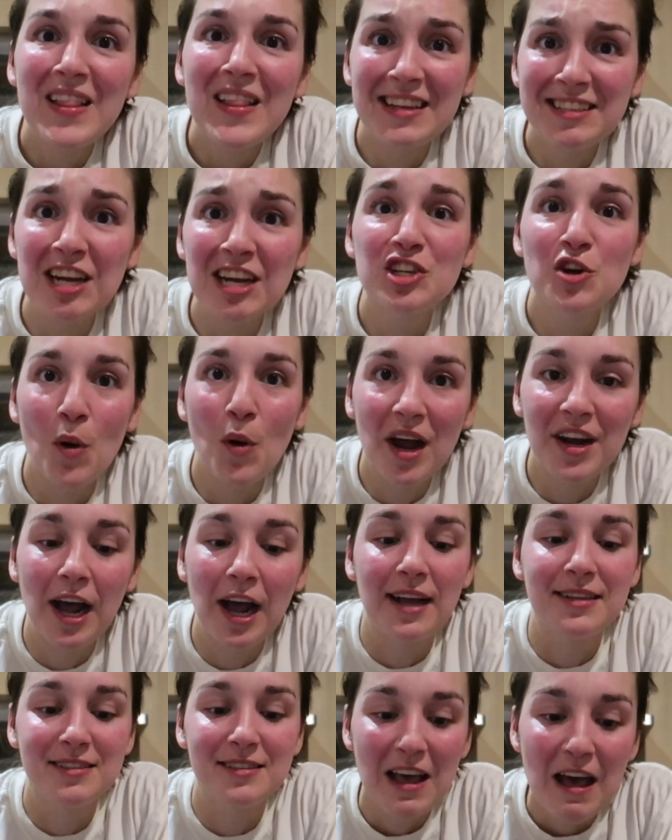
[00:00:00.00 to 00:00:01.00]
That's actually quite
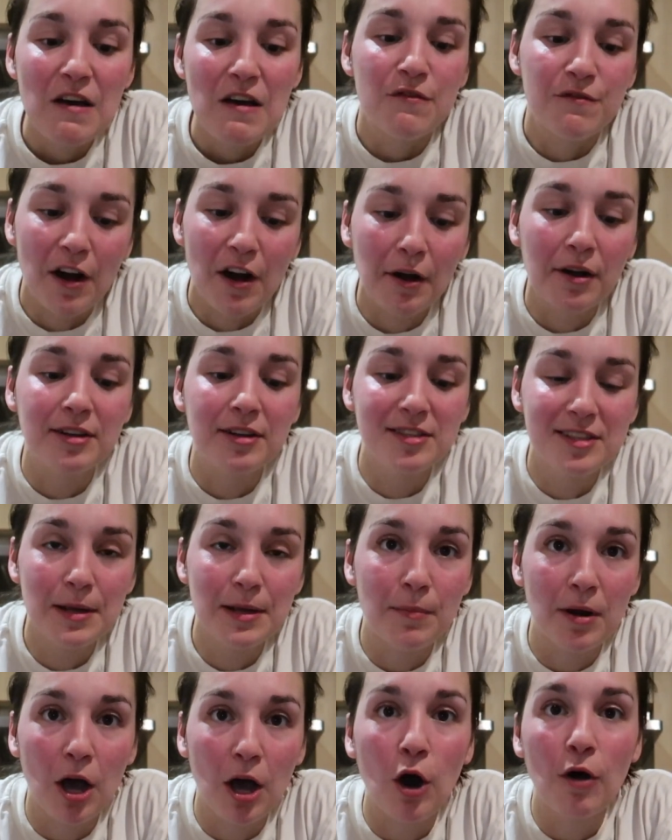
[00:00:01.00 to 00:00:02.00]
nice. Very
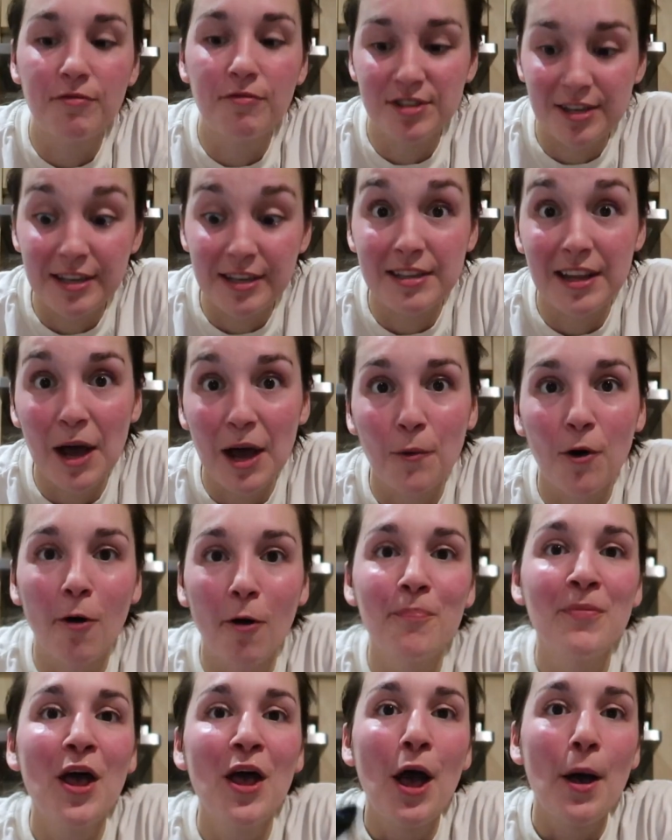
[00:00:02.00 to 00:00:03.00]
similar, obviously, to that
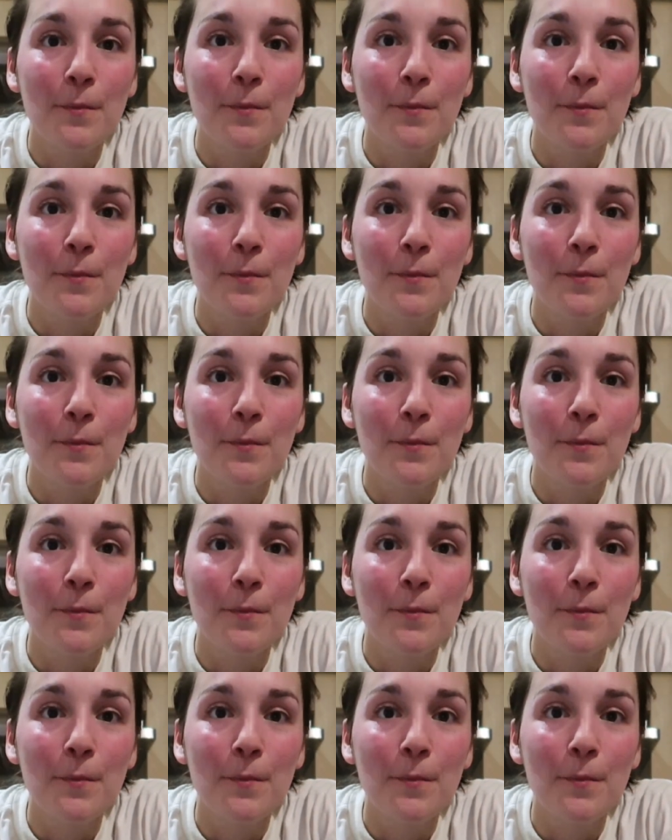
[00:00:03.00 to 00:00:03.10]
one.